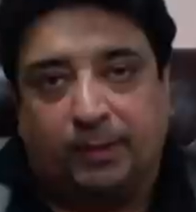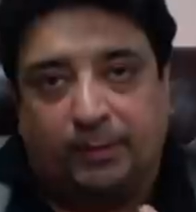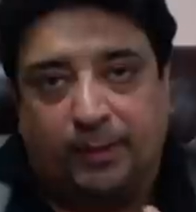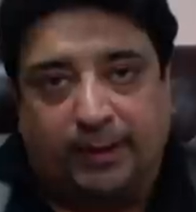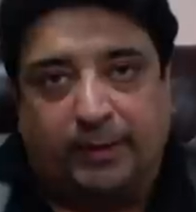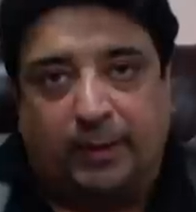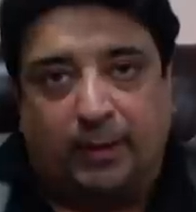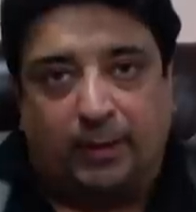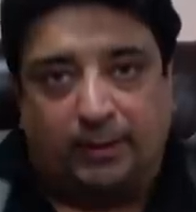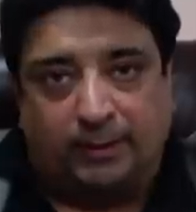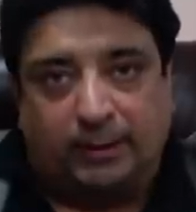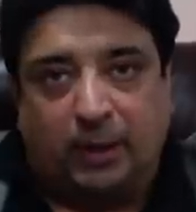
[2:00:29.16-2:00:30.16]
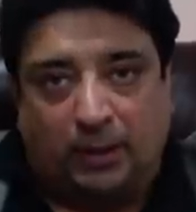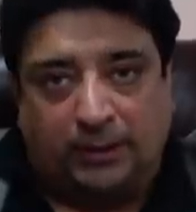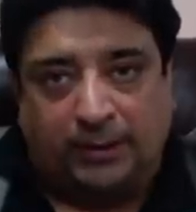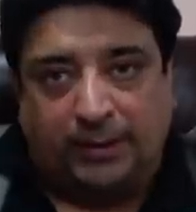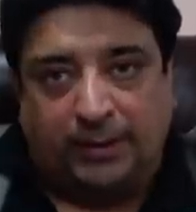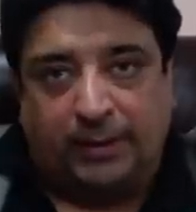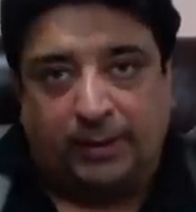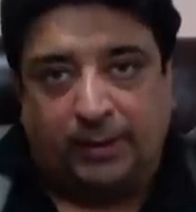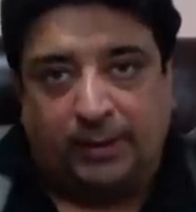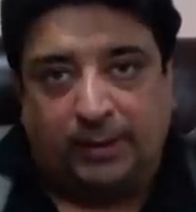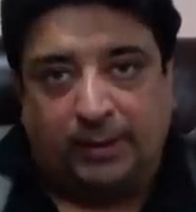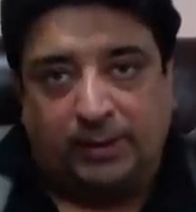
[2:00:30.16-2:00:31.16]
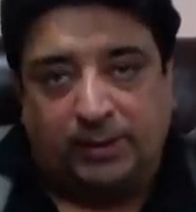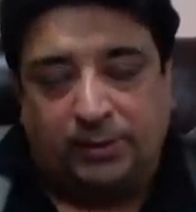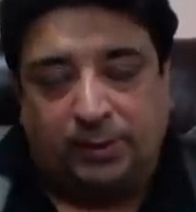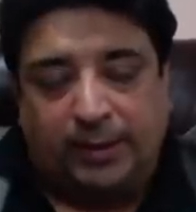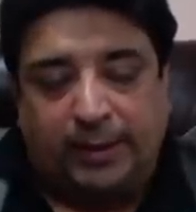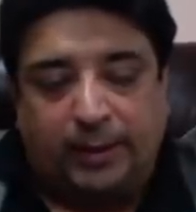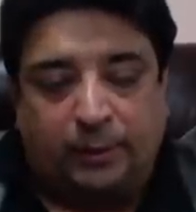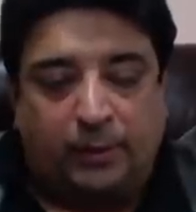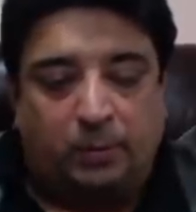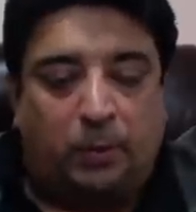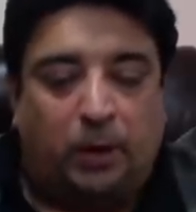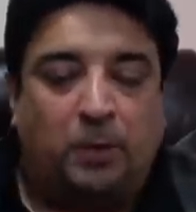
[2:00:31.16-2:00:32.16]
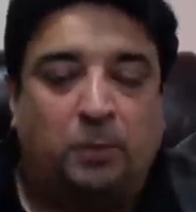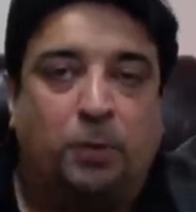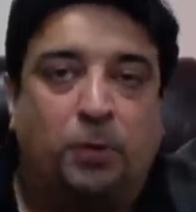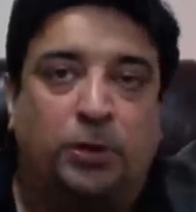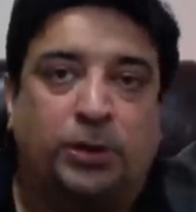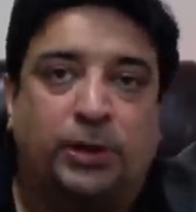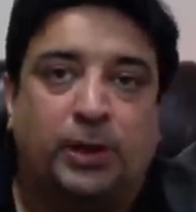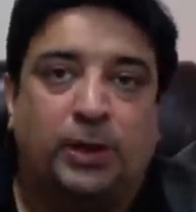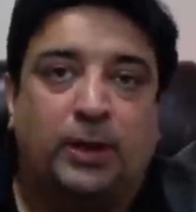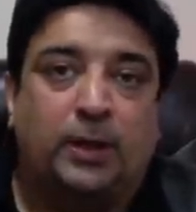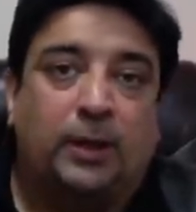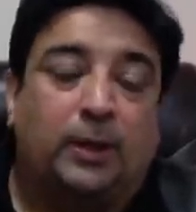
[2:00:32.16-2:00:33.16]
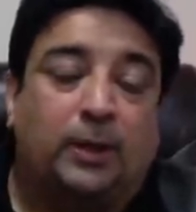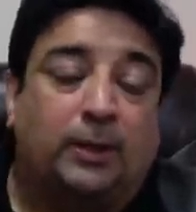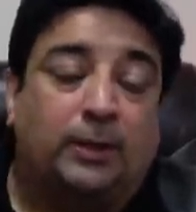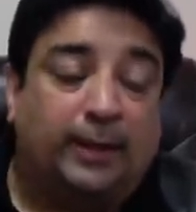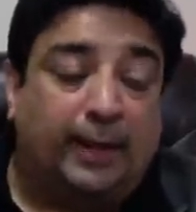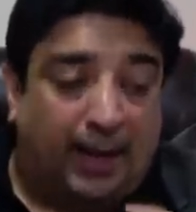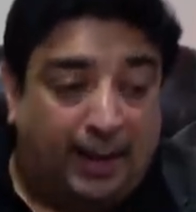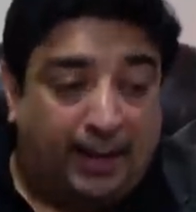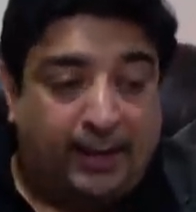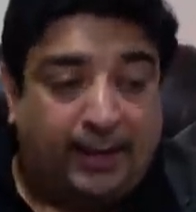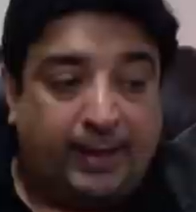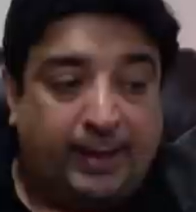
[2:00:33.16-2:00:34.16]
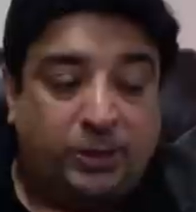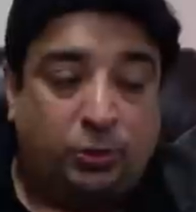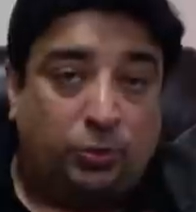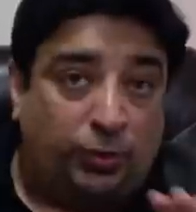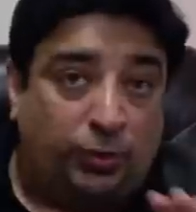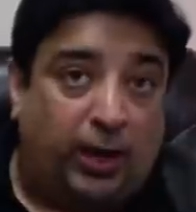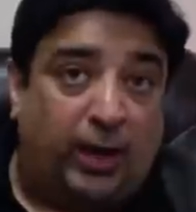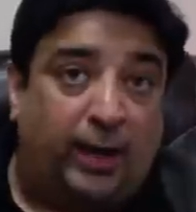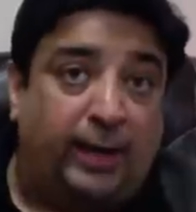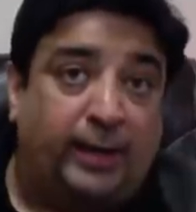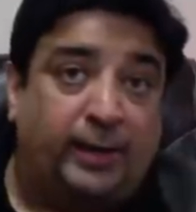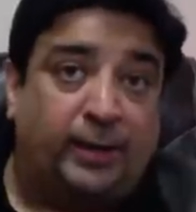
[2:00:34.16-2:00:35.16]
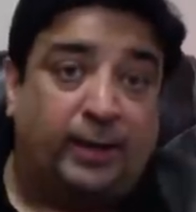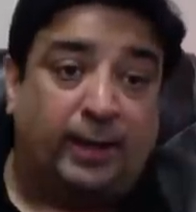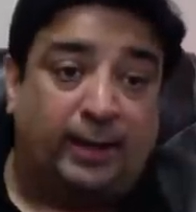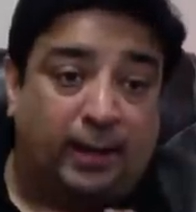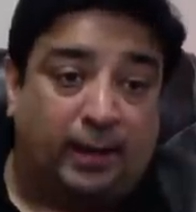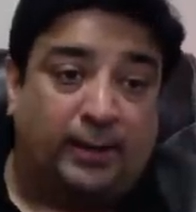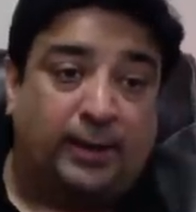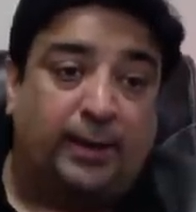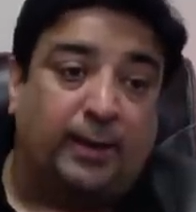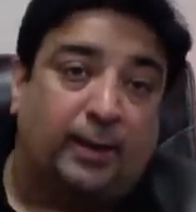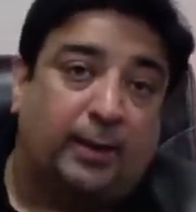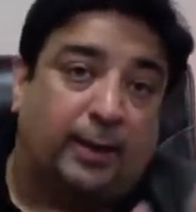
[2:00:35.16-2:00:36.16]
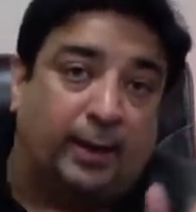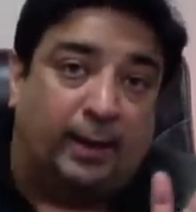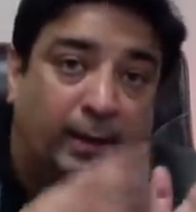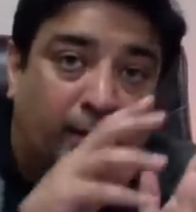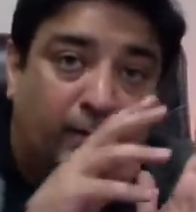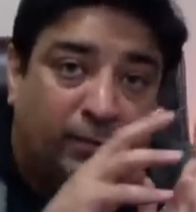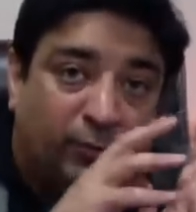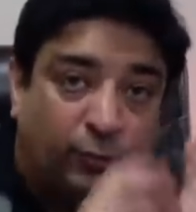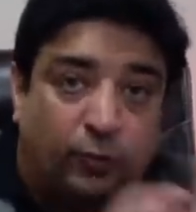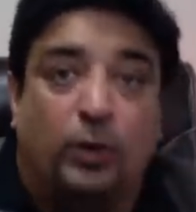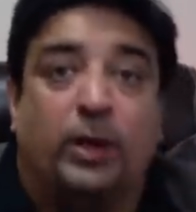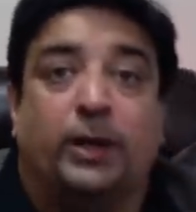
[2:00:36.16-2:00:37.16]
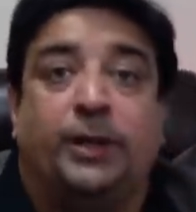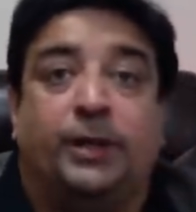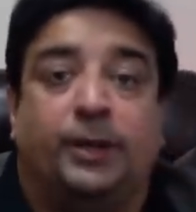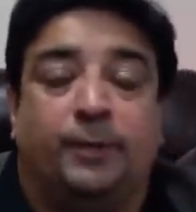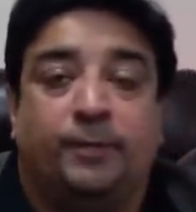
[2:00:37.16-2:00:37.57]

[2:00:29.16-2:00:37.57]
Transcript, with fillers: read the content in these 3 different blog posts, The idea is to write an article in Word.